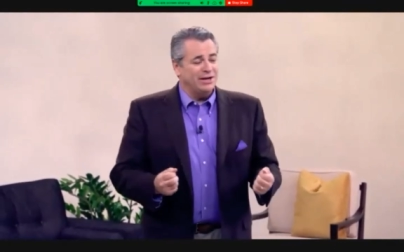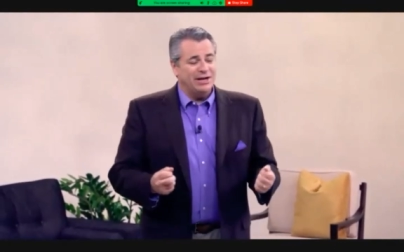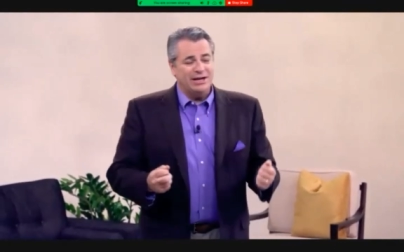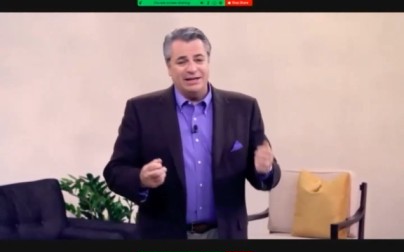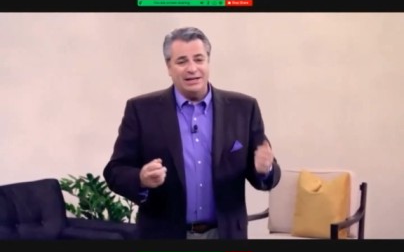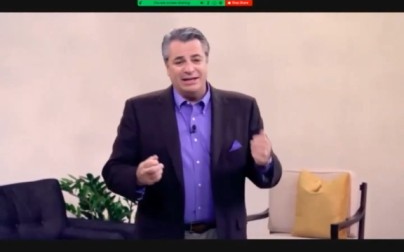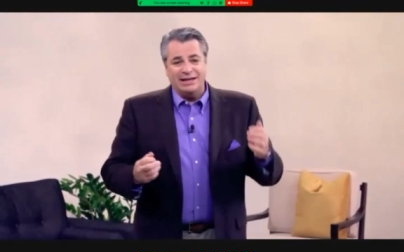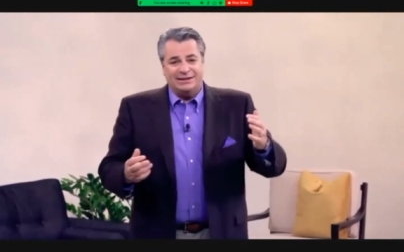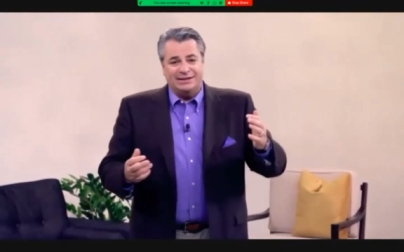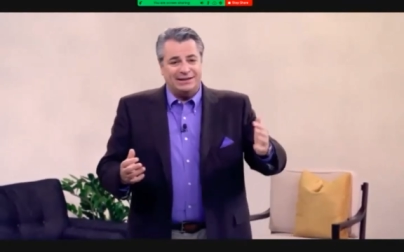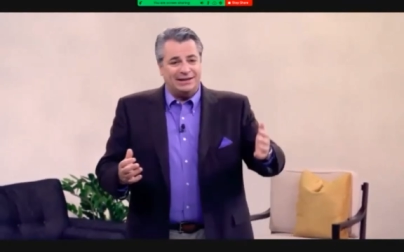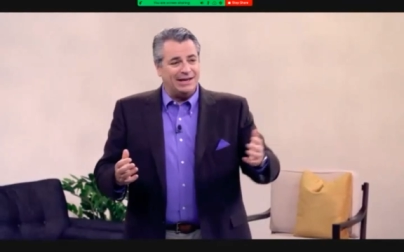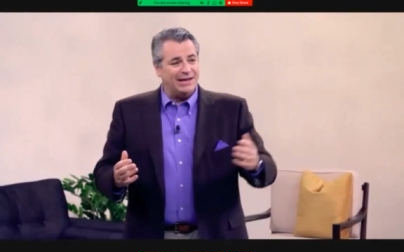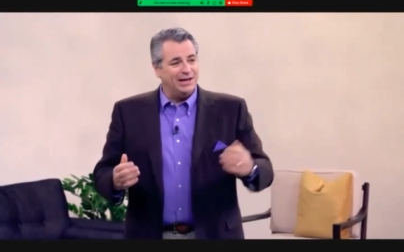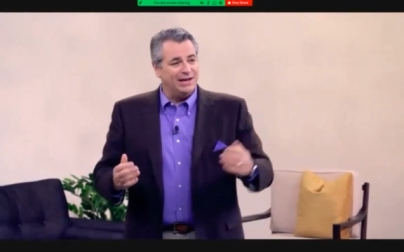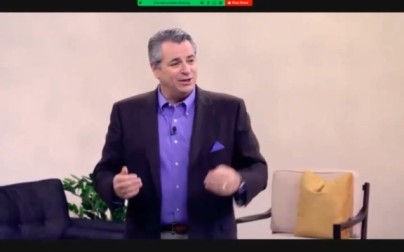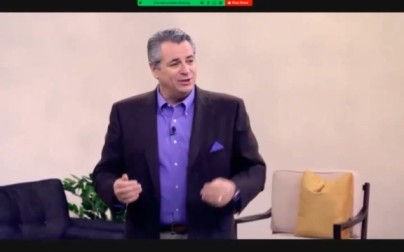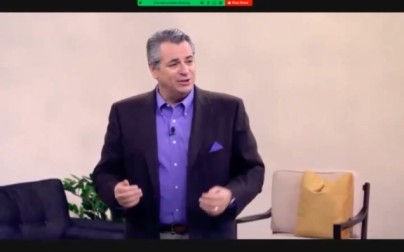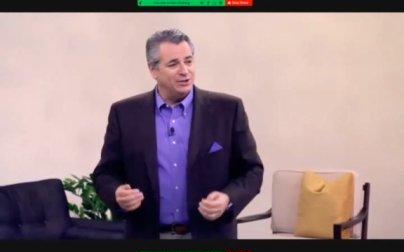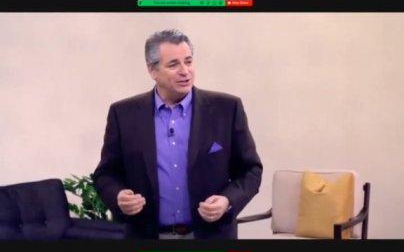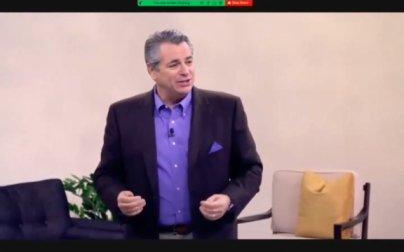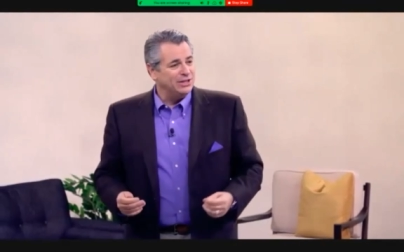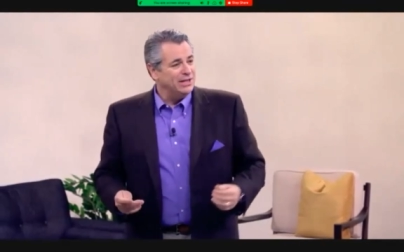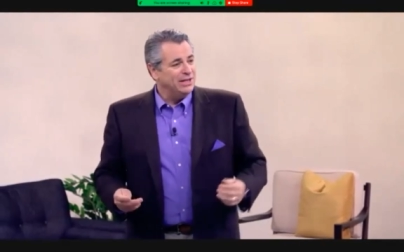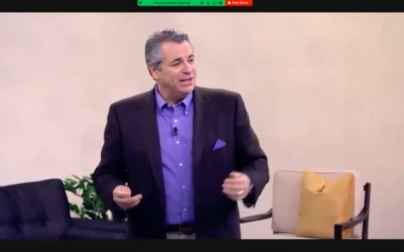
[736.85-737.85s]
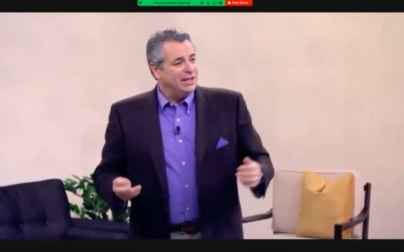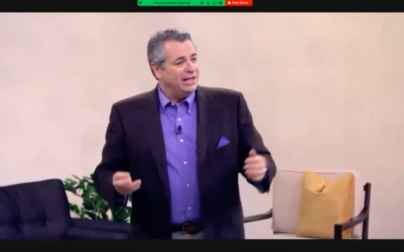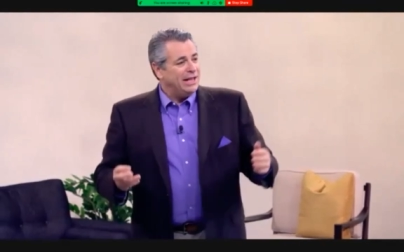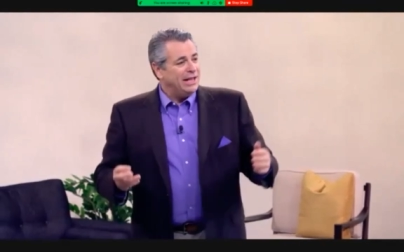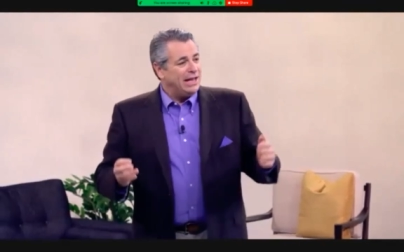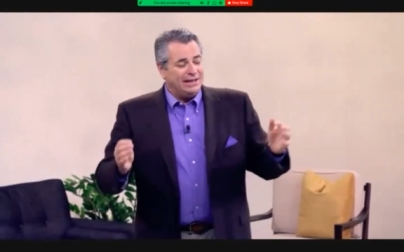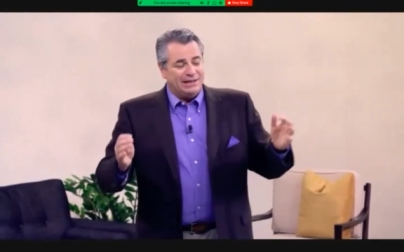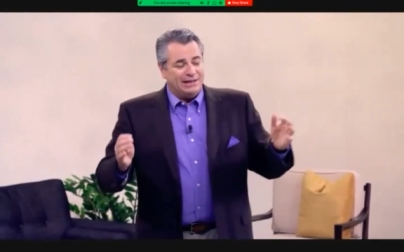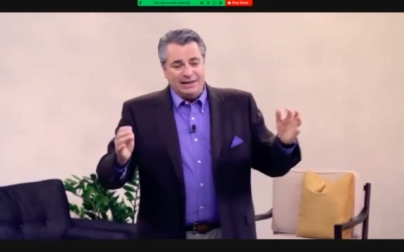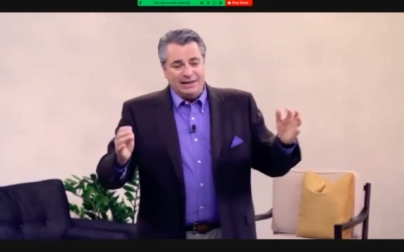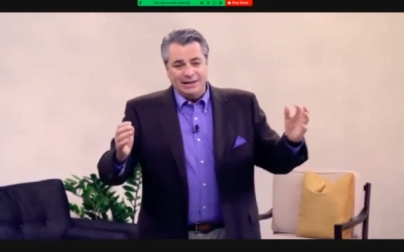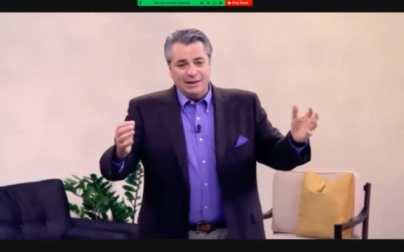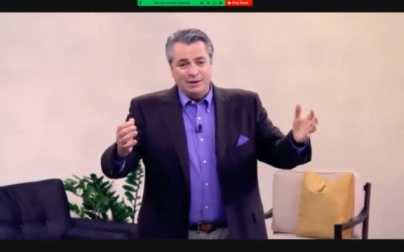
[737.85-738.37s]
I get to the house,
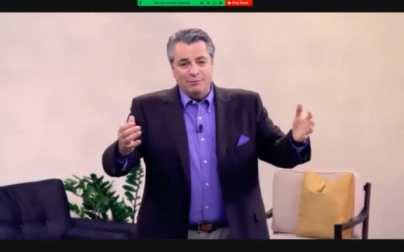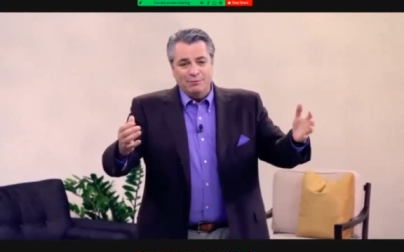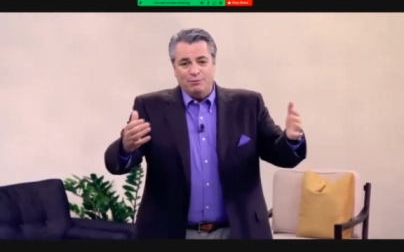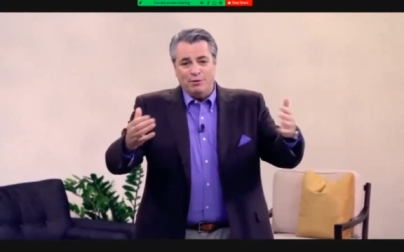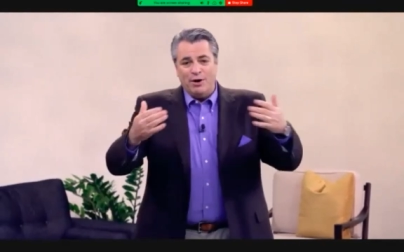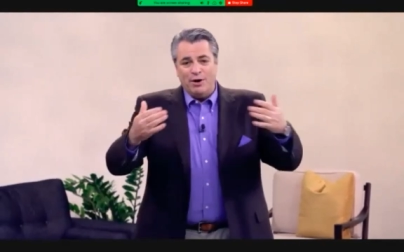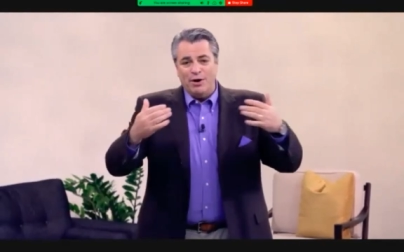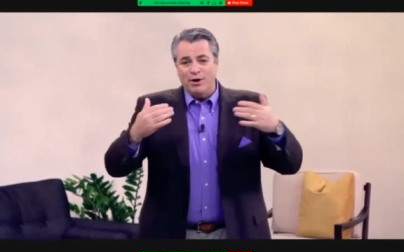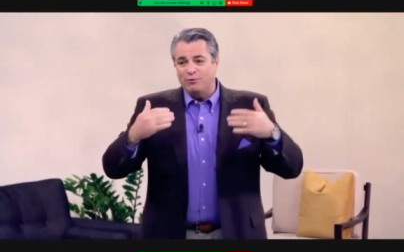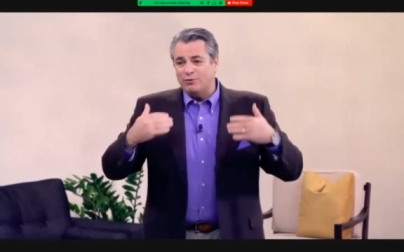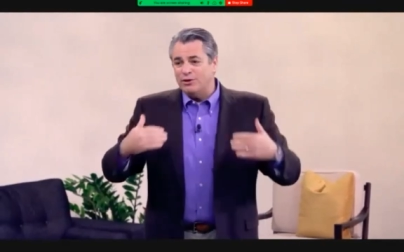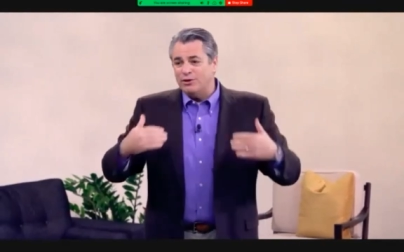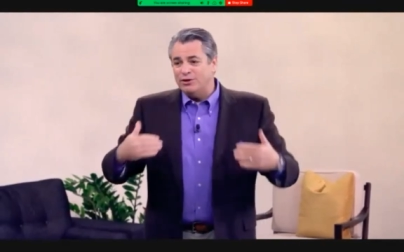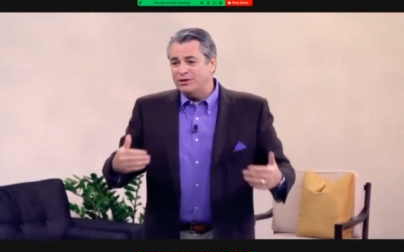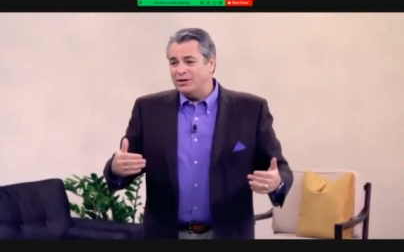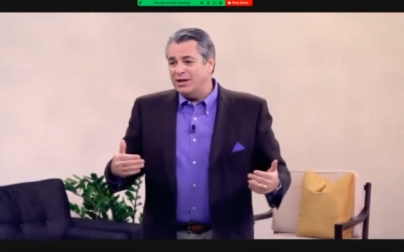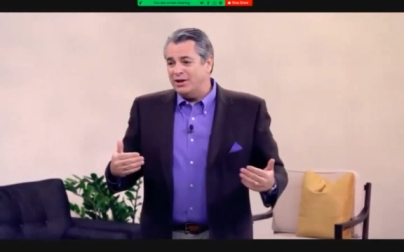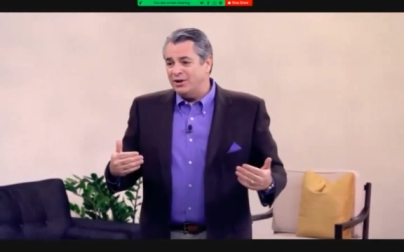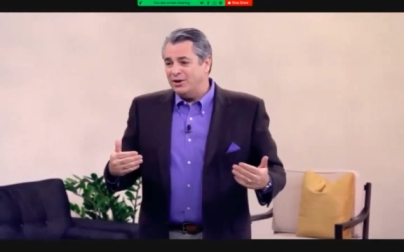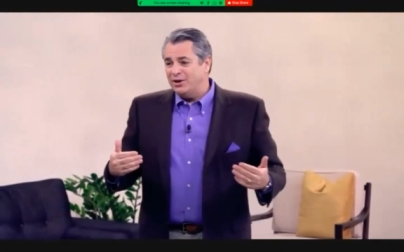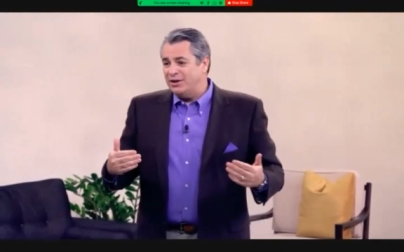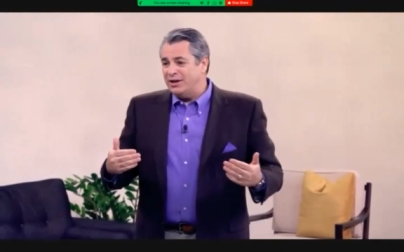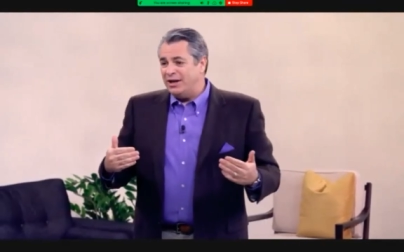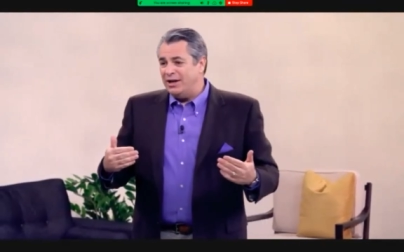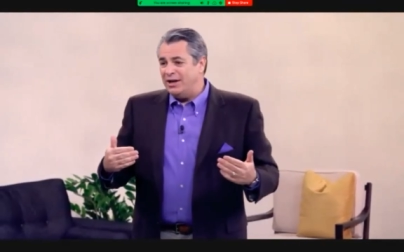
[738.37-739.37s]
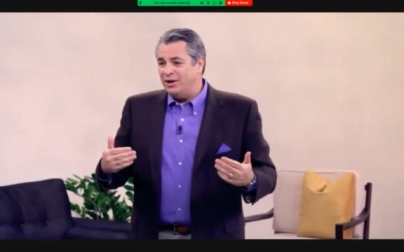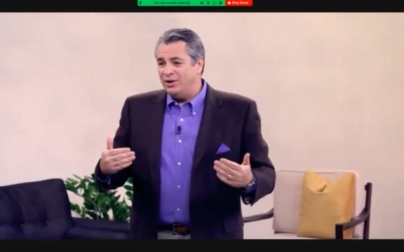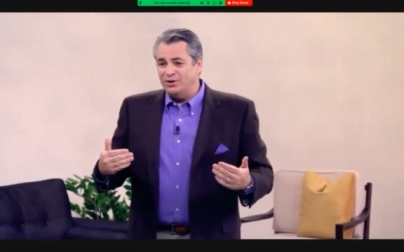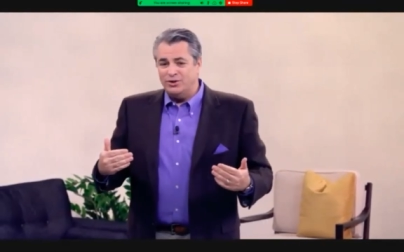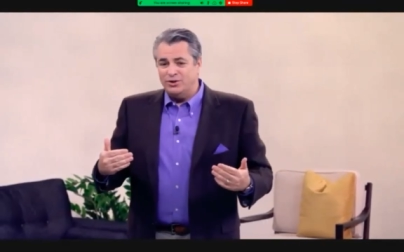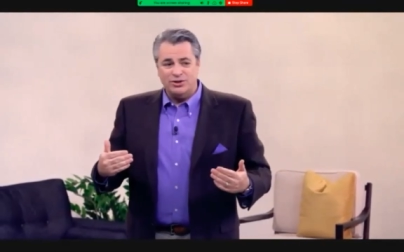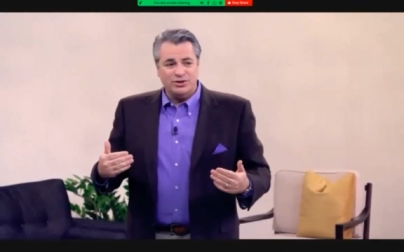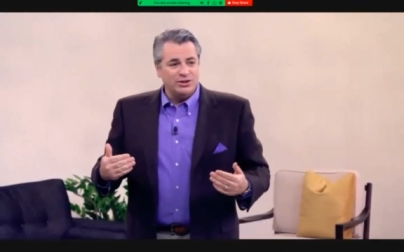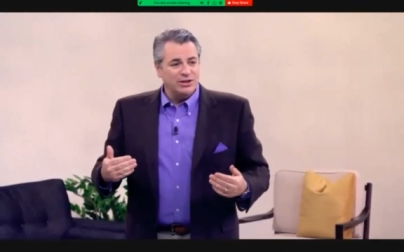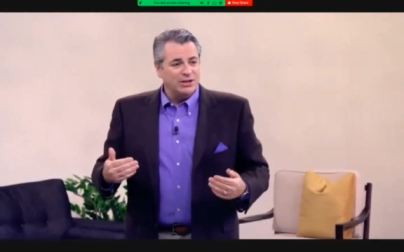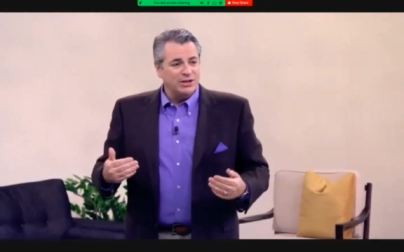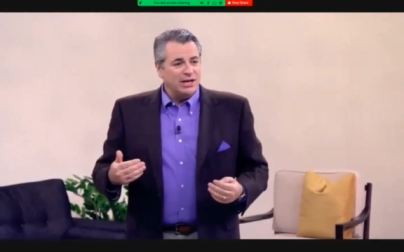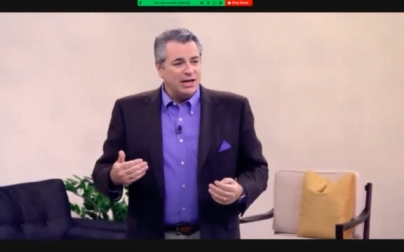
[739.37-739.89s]
and the little boy runs out of the
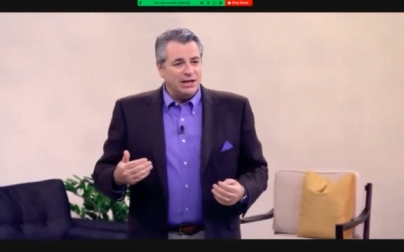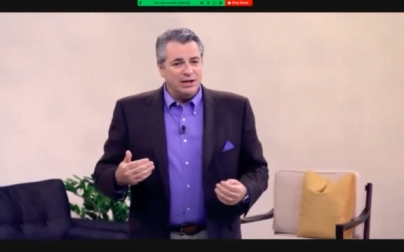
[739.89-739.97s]
house,